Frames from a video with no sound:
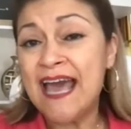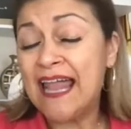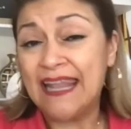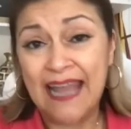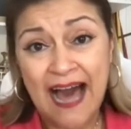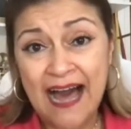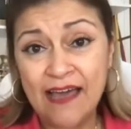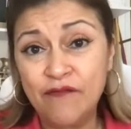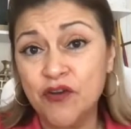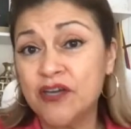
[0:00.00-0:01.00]

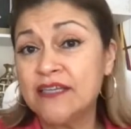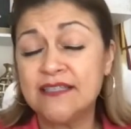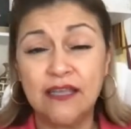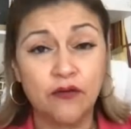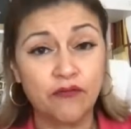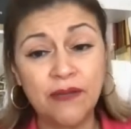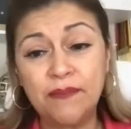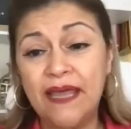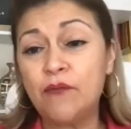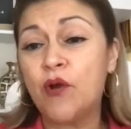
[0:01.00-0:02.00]
live or you're going to see the
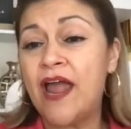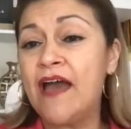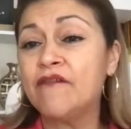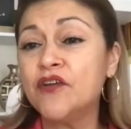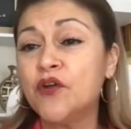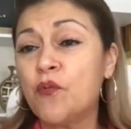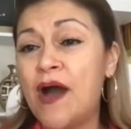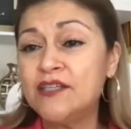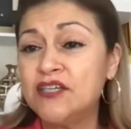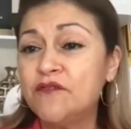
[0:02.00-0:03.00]
replay wherever you're
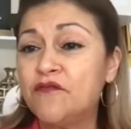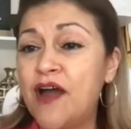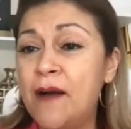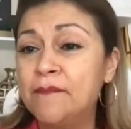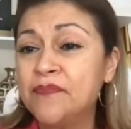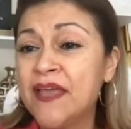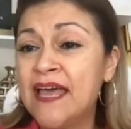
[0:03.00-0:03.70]
watching from.